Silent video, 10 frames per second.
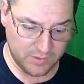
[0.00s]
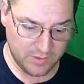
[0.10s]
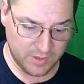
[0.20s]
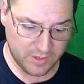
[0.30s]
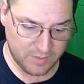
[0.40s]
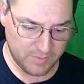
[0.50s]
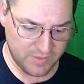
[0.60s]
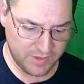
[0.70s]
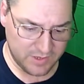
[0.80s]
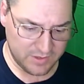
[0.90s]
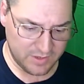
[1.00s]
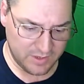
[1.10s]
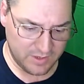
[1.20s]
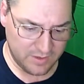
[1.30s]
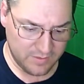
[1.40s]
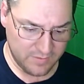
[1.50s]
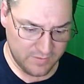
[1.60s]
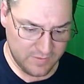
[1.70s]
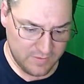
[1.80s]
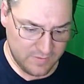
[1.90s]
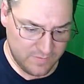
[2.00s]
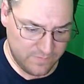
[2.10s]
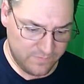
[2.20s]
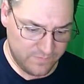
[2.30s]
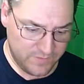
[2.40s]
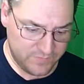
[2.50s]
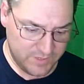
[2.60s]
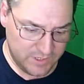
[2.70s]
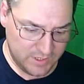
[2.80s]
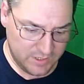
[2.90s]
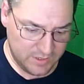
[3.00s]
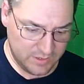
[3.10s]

I think I did a 50%